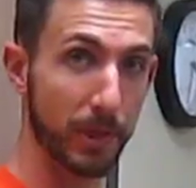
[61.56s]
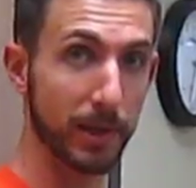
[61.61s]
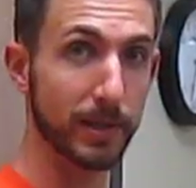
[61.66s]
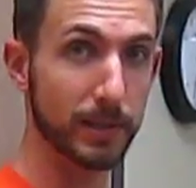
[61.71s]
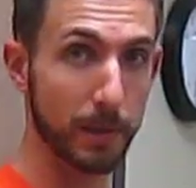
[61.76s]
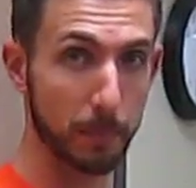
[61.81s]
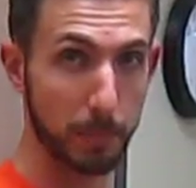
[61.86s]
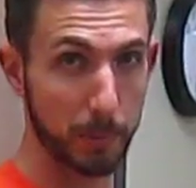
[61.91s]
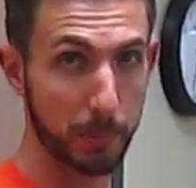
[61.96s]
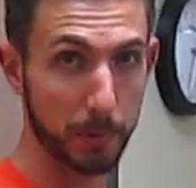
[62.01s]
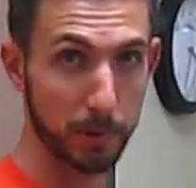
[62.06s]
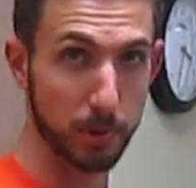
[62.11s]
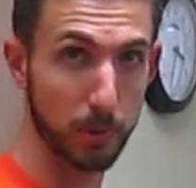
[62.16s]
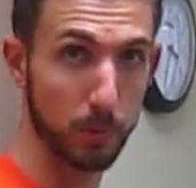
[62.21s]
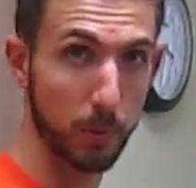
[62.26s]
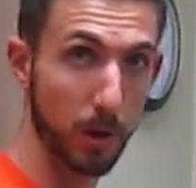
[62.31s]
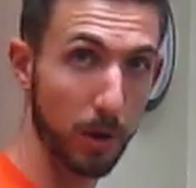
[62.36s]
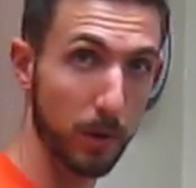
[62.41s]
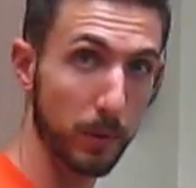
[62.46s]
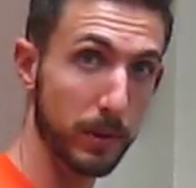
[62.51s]
things that people
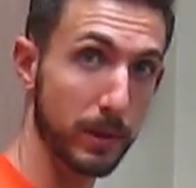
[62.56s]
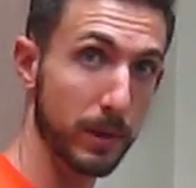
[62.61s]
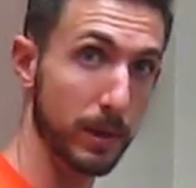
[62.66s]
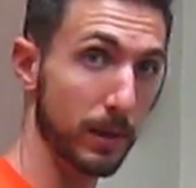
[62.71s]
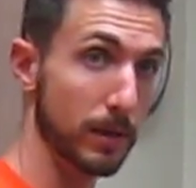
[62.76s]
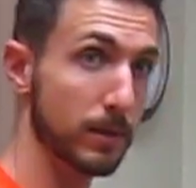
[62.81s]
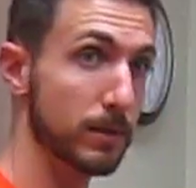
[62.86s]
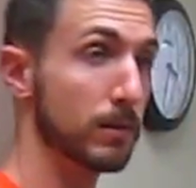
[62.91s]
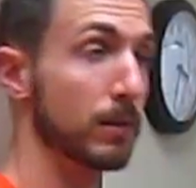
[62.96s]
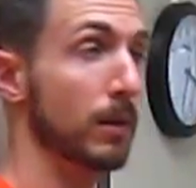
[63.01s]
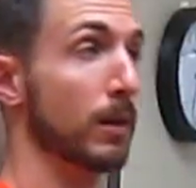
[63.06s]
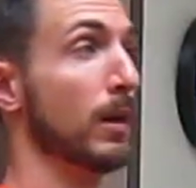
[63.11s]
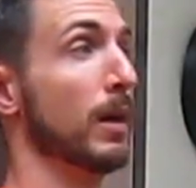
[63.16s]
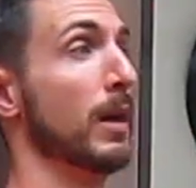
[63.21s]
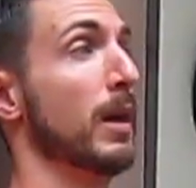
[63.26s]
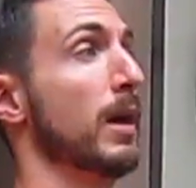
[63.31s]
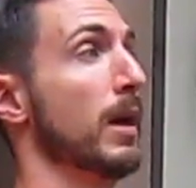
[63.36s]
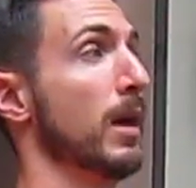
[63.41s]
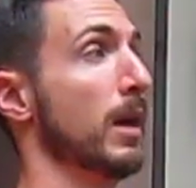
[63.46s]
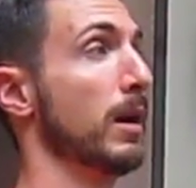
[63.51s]
do wrong with this.
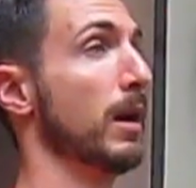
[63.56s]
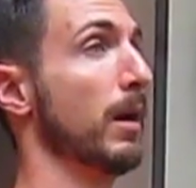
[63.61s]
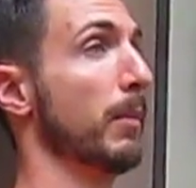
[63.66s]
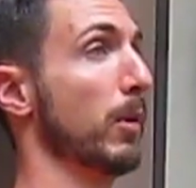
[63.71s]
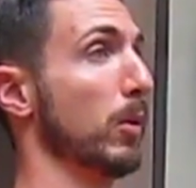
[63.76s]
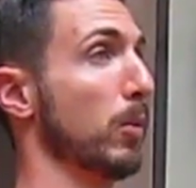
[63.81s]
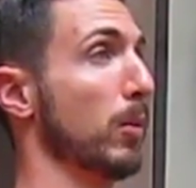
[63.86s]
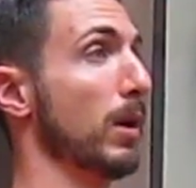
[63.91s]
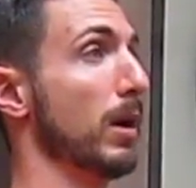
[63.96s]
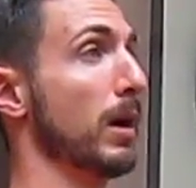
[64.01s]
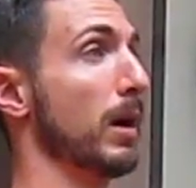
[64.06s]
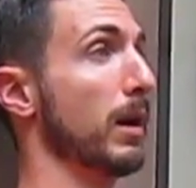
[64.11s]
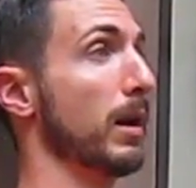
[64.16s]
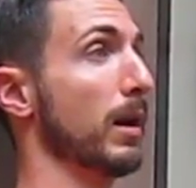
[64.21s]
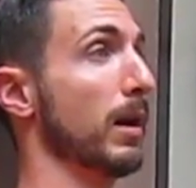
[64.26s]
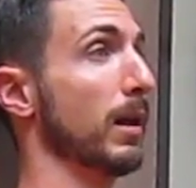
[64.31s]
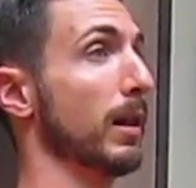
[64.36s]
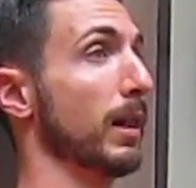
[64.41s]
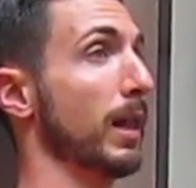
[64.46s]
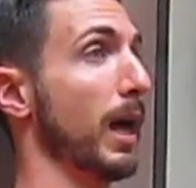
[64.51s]
Number
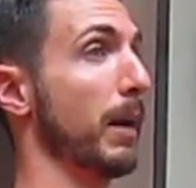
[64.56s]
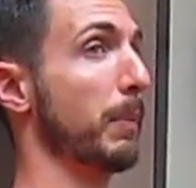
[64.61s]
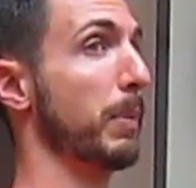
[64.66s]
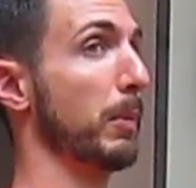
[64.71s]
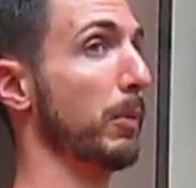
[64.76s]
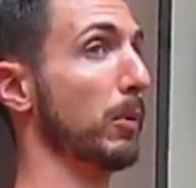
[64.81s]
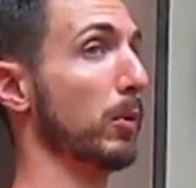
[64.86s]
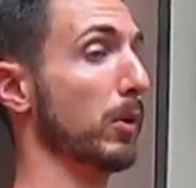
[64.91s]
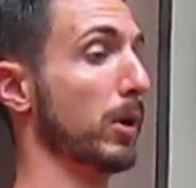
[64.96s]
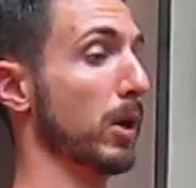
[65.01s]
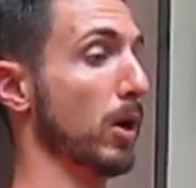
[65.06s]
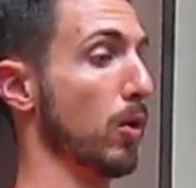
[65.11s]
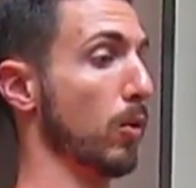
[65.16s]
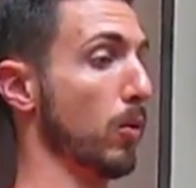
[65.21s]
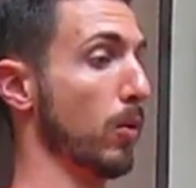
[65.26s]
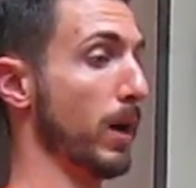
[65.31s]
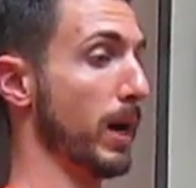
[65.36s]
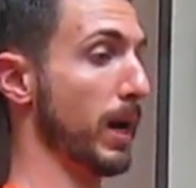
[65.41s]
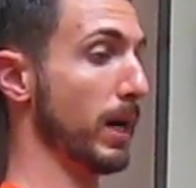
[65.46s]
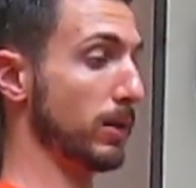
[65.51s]
one, a lot of people will
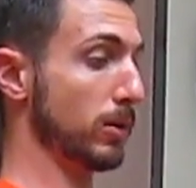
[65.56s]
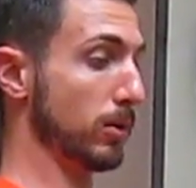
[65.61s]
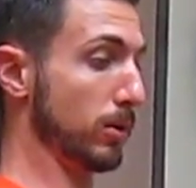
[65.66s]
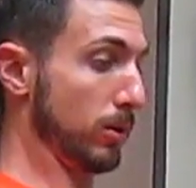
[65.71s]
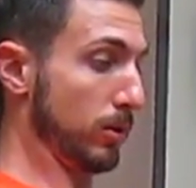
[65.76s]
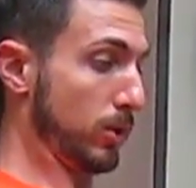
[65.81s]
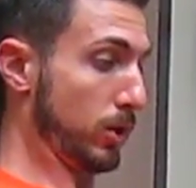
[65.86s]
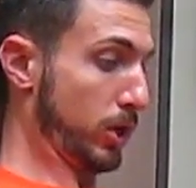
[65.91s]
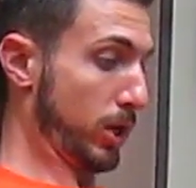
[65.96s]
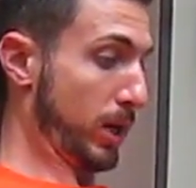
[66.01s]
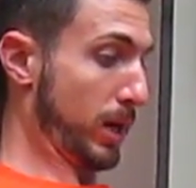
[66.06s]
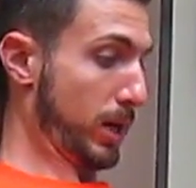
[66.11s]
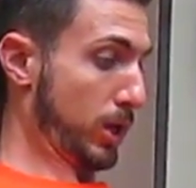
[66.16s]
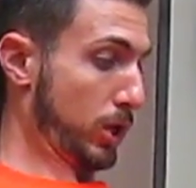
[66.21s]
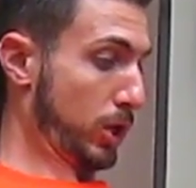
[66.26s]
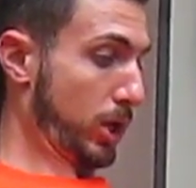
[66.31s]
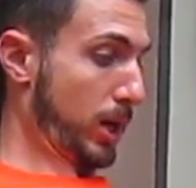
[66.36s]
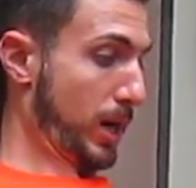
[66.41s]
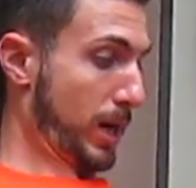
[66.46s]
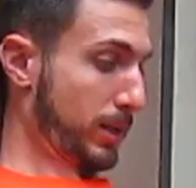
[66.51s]
go way too chin
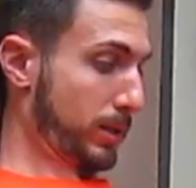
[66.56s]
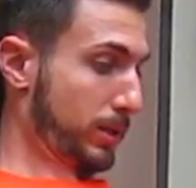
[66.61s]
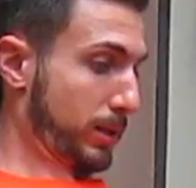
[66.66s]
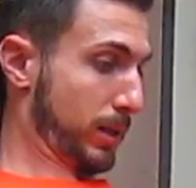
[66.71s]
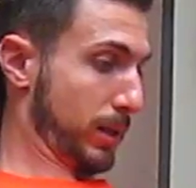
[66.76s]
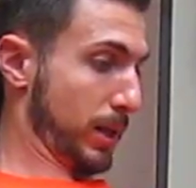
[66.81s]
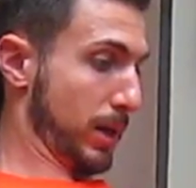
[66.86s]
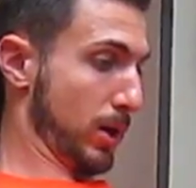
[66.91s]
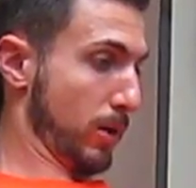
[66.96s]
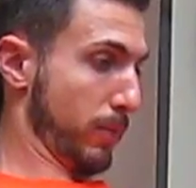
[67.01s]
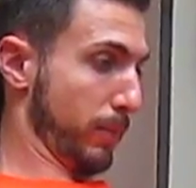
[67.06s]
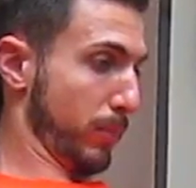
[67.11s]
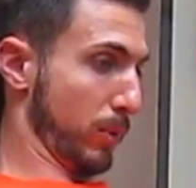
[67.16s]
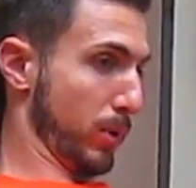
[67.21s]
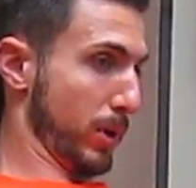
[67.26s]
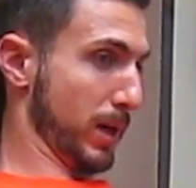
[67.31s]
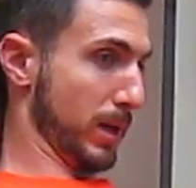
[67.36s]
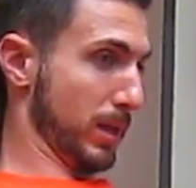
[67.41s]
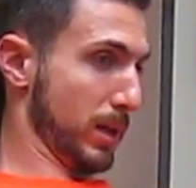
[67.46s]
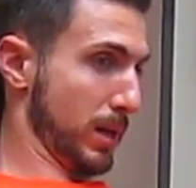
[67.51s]
to chest and they don't
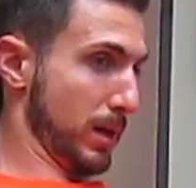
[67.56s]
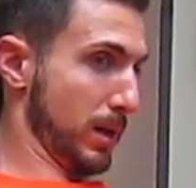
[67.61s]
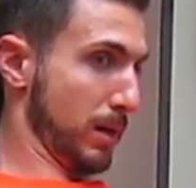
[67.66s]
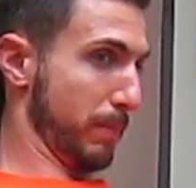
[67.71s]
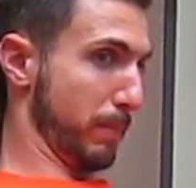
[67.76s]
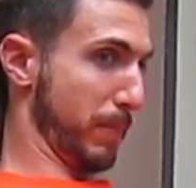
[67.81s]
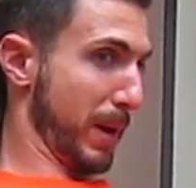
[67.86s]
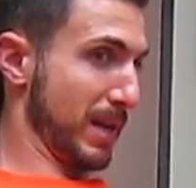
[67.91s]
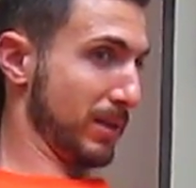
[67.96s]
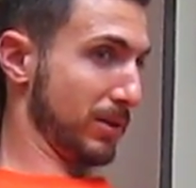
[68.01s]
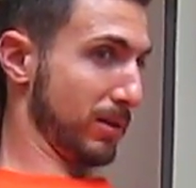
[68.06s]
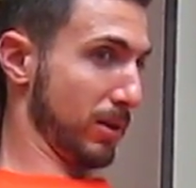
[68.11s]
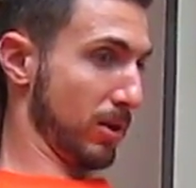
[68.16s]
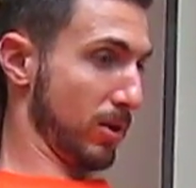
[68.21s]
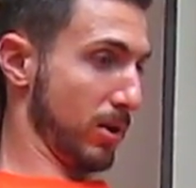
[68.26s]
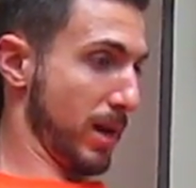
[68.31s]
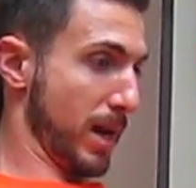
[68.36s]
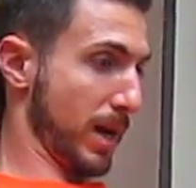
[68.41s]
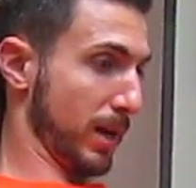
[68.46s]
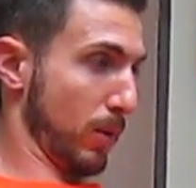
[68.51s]
bring the base of
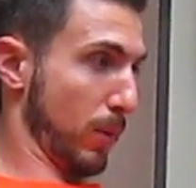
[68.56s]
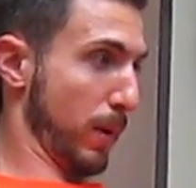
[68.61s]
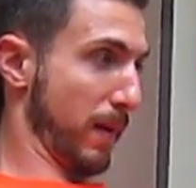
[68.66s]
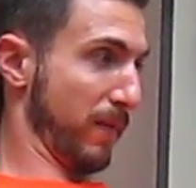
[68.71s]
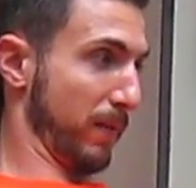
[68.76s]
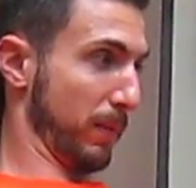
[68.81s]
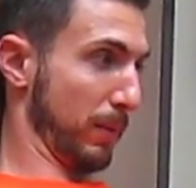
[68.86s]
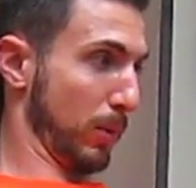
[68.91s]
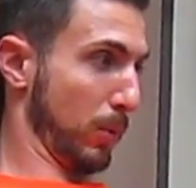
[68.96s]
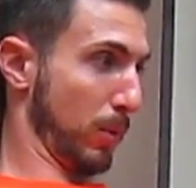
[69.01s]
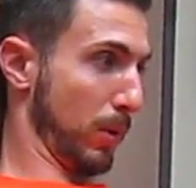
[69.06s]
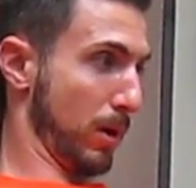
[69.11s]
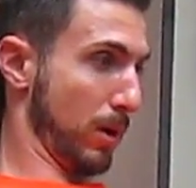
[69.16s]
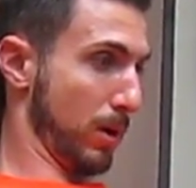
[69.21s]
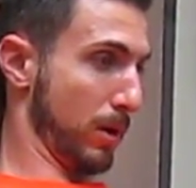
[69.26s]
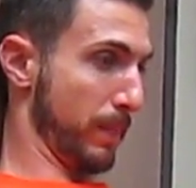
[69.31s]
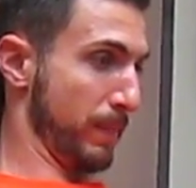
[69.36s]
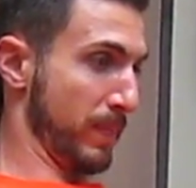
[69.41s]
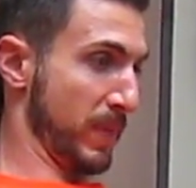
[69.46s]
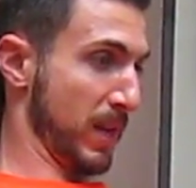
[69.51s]
their neck away from the
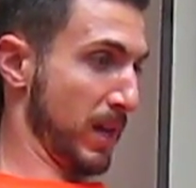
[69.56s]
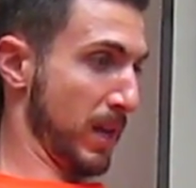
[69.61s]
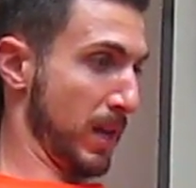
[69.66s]
wall.